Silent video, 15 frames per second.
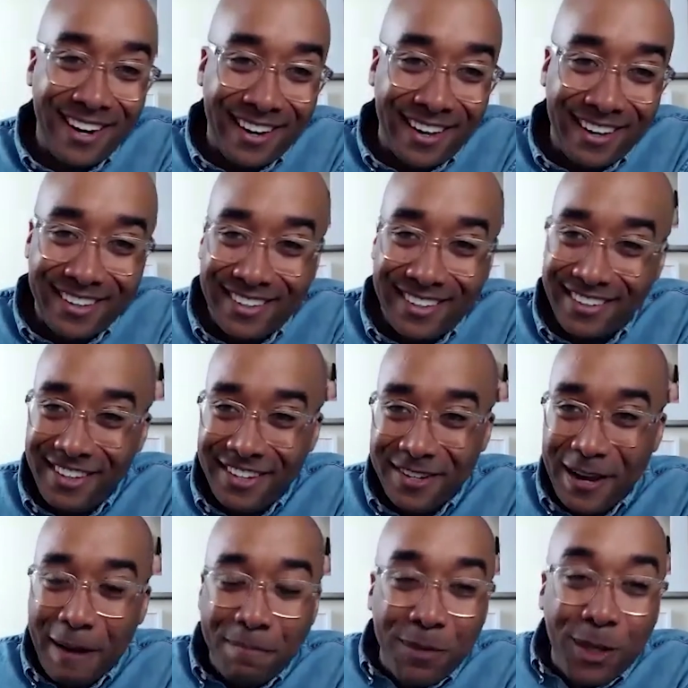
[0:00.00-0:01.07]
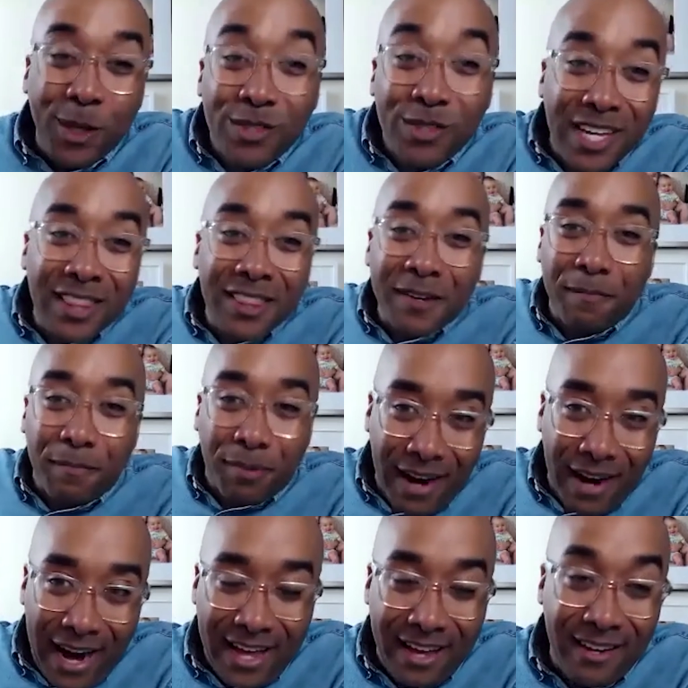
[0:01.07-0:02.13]
Like, you know, I'm using the
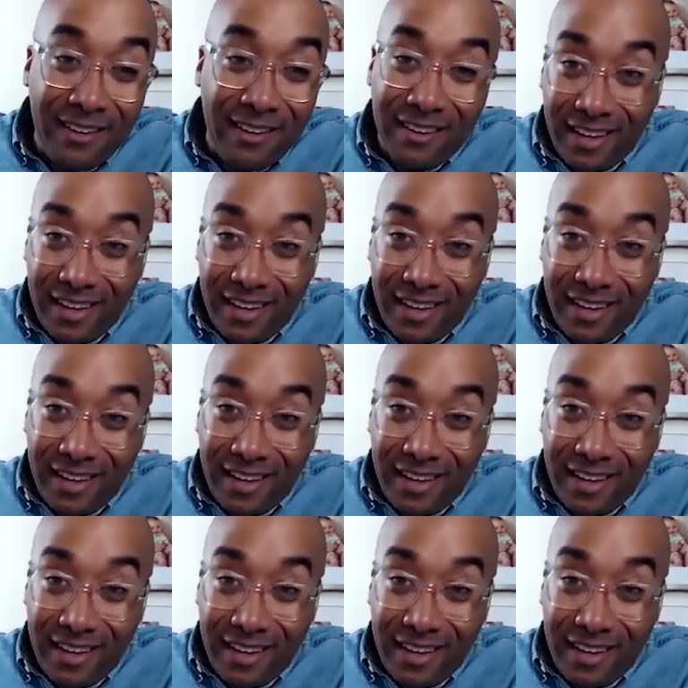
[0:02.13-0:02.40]
brand